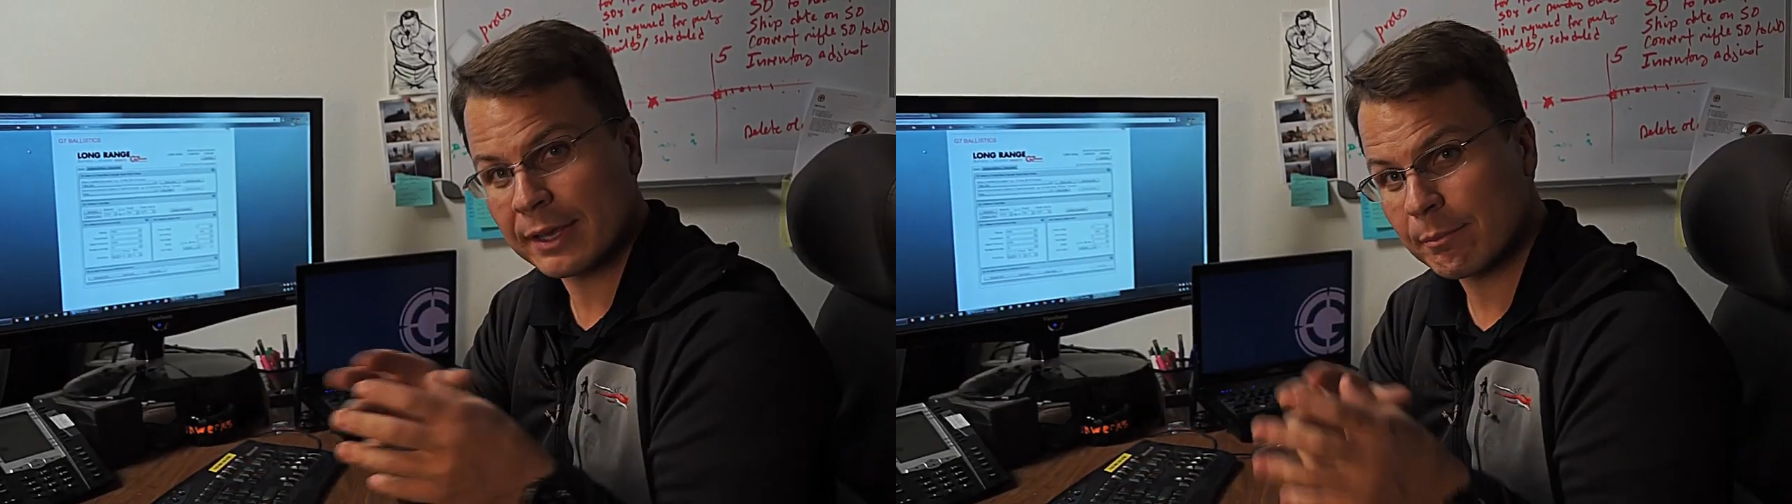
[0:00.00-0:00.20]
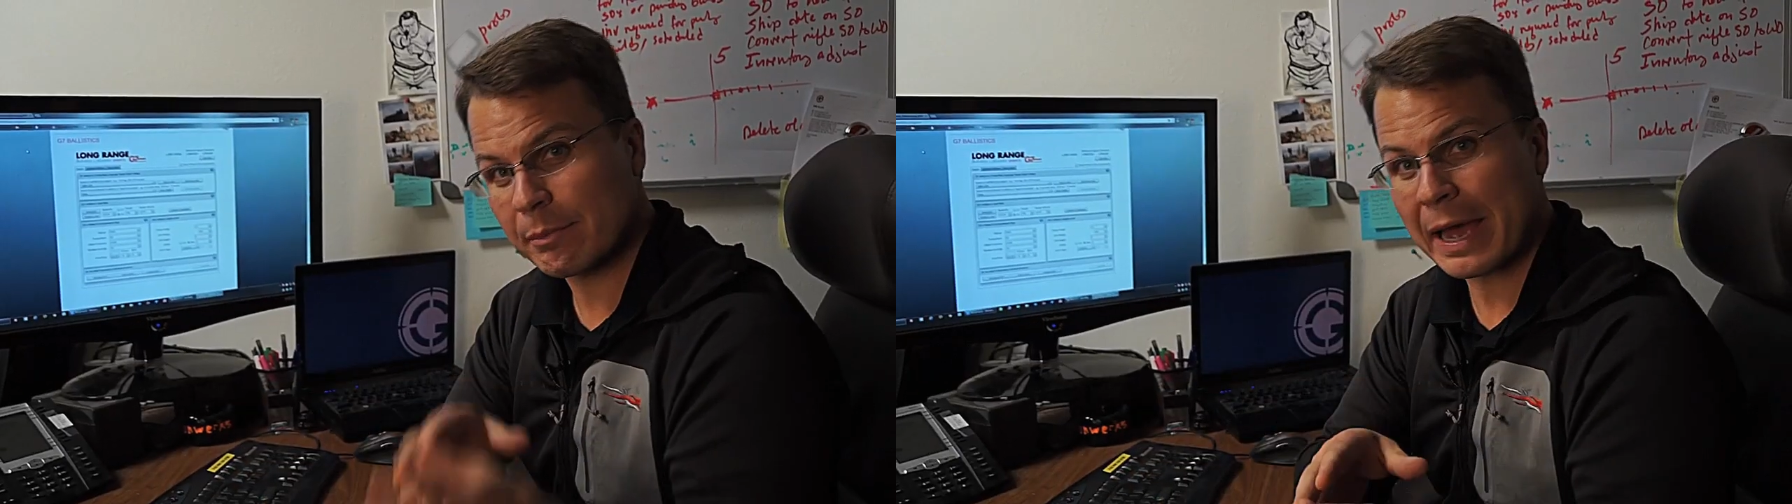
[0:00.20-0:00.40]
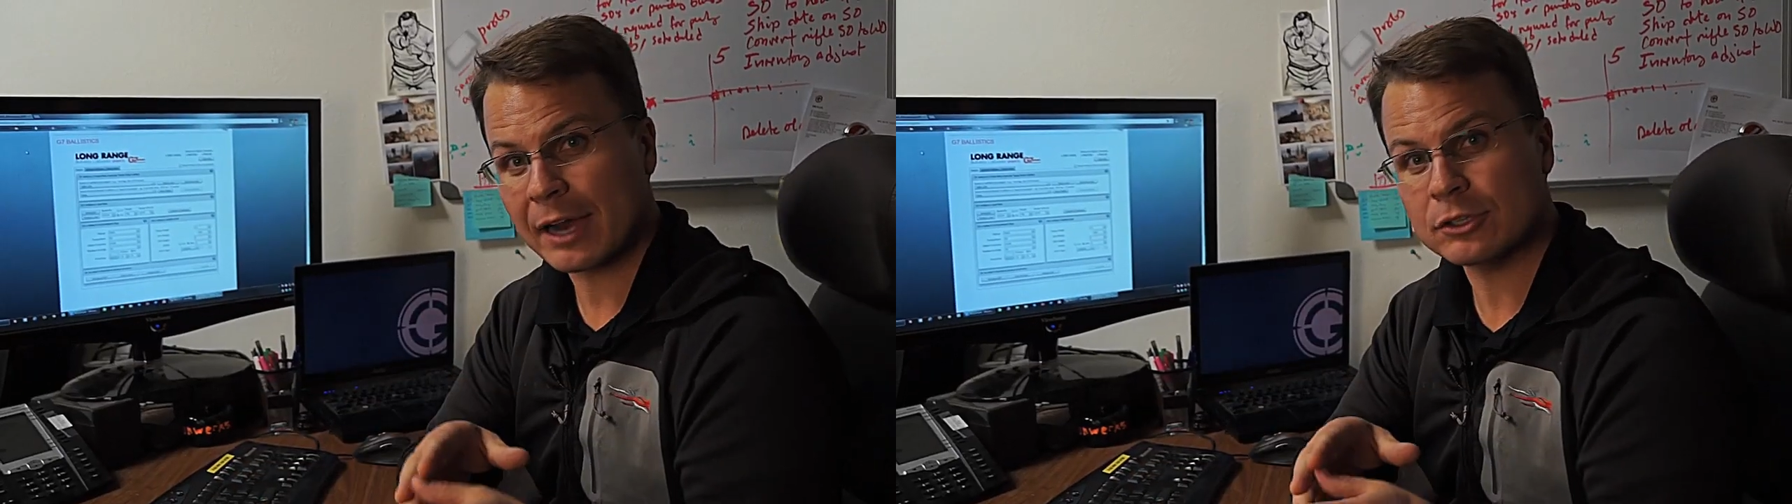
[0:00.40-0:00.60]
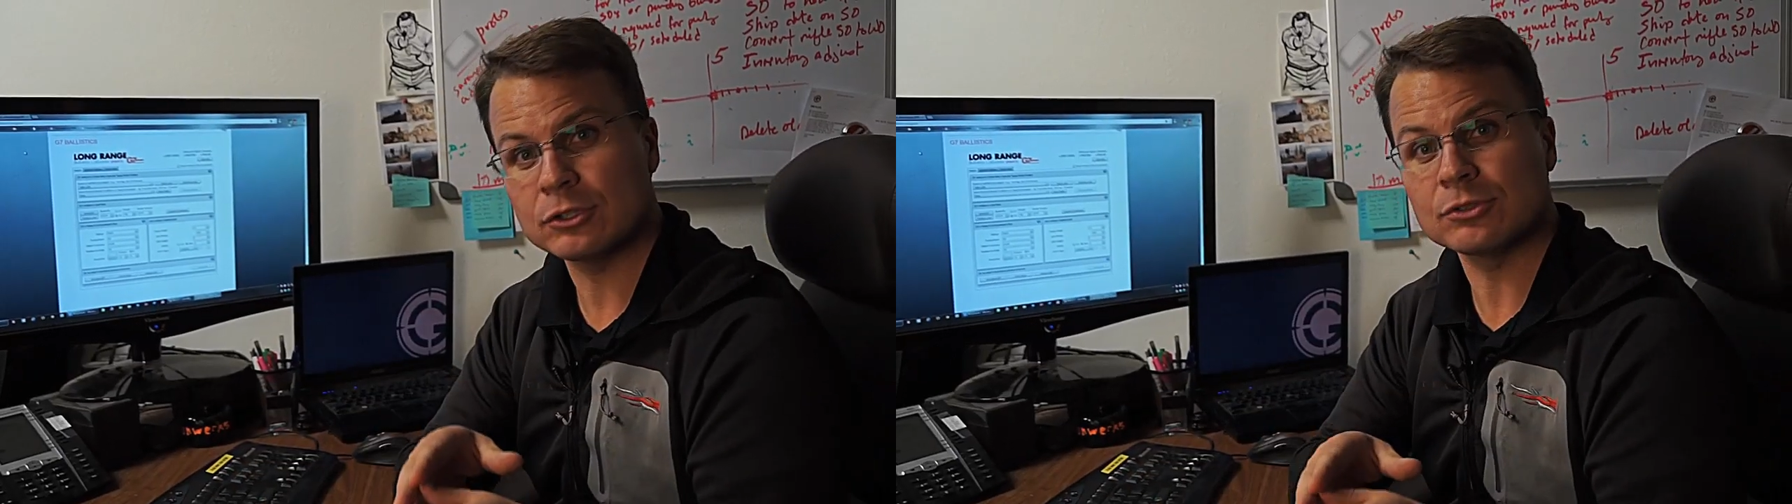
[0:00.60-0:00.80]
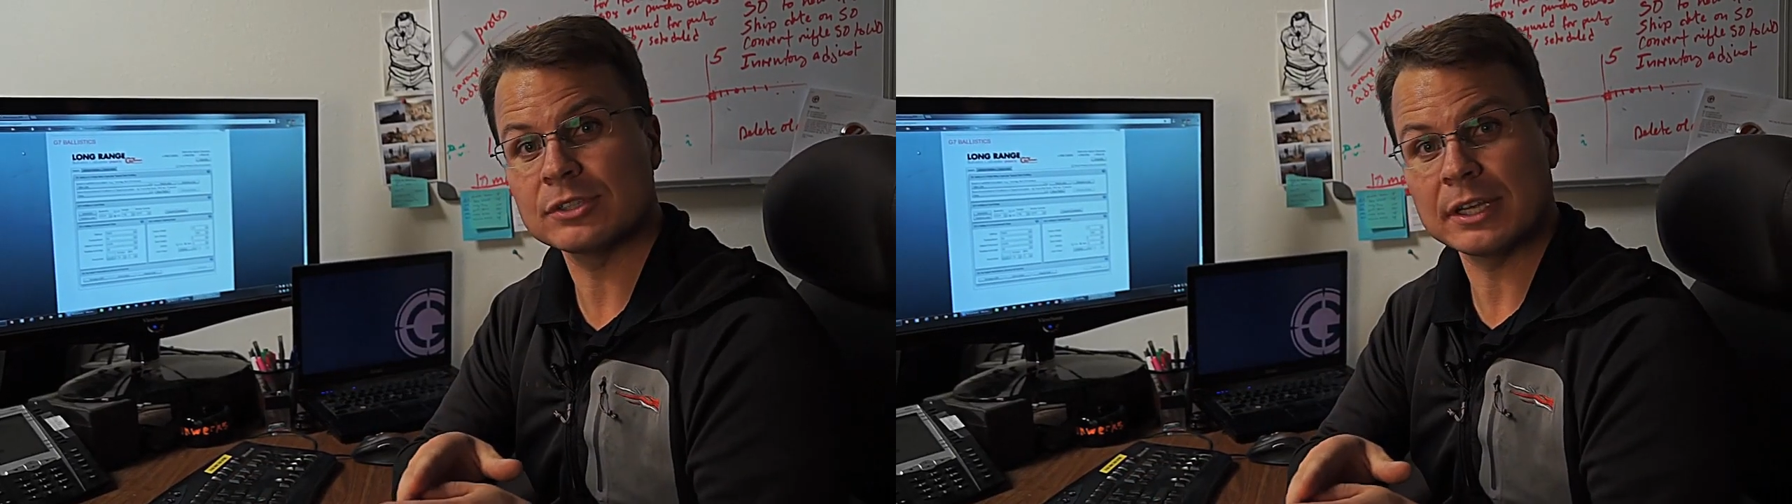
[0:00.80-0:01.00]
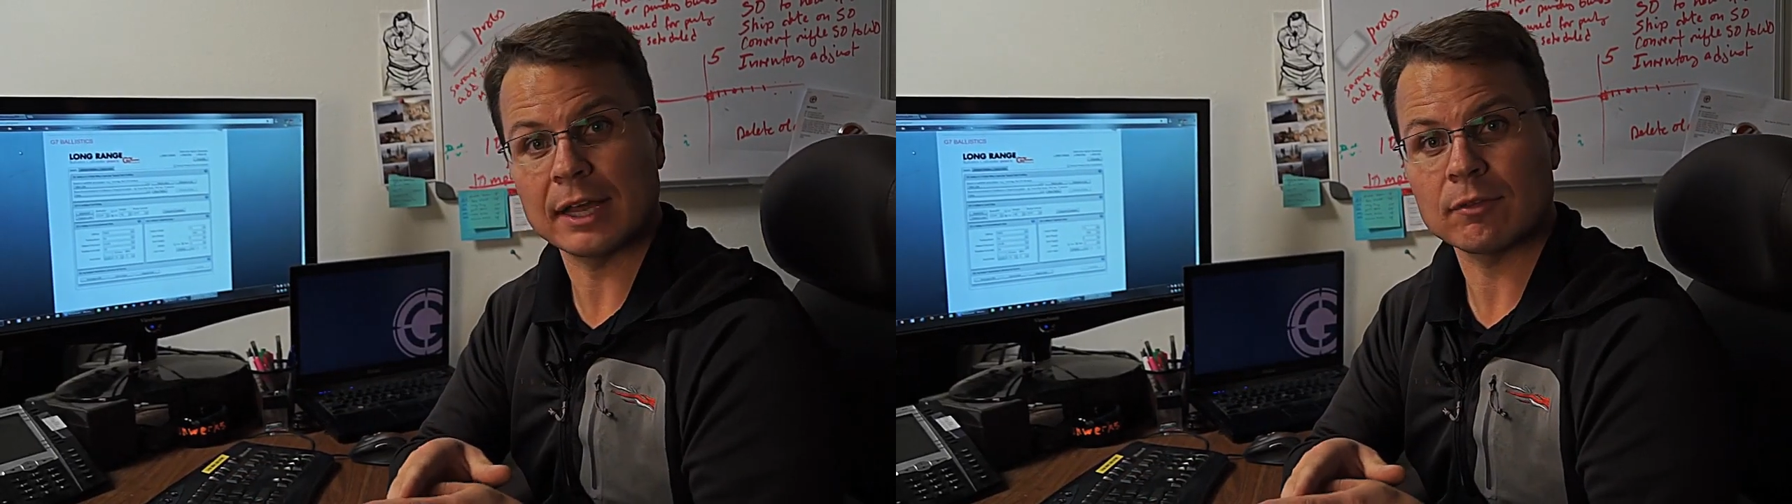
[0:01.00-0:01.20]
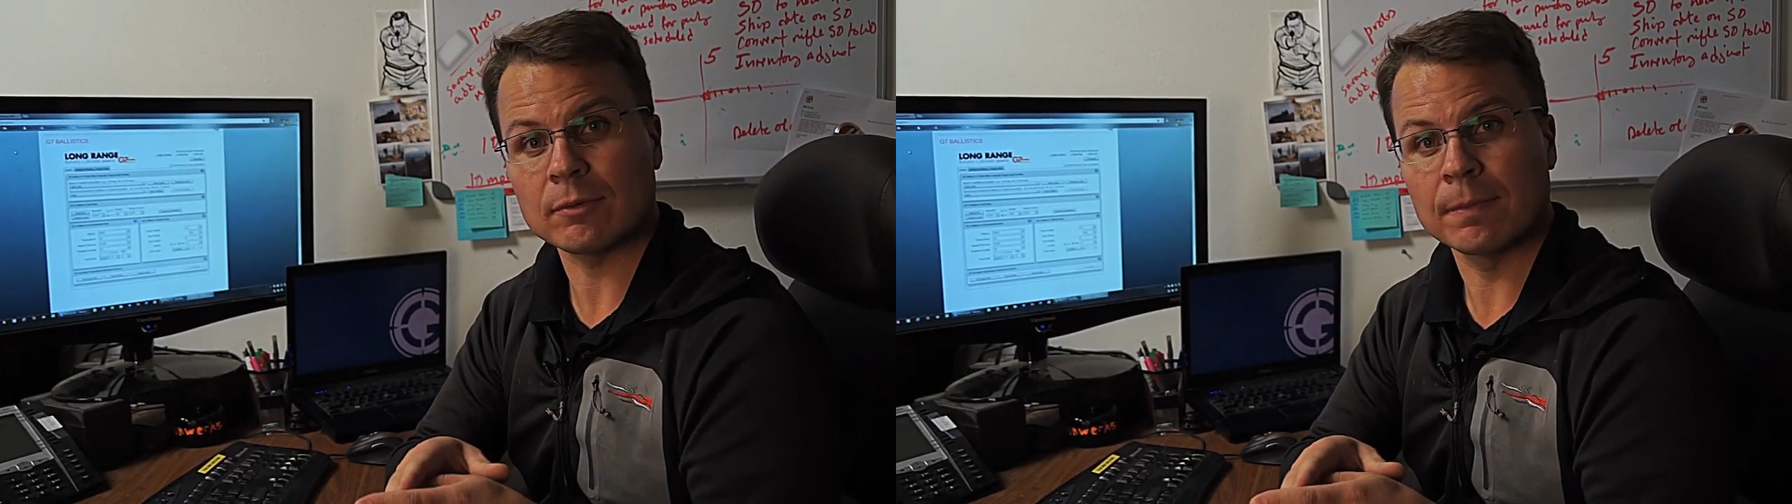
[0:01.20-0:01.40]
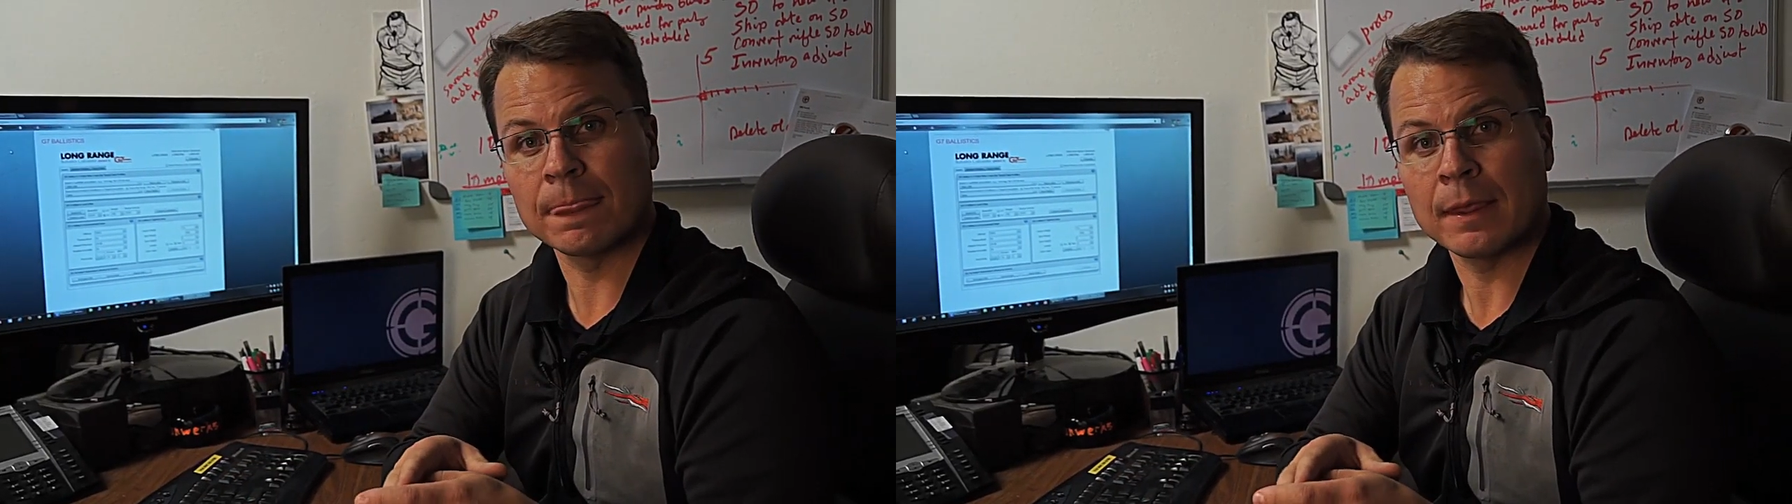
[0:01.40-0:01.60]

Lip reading: it back to sea level.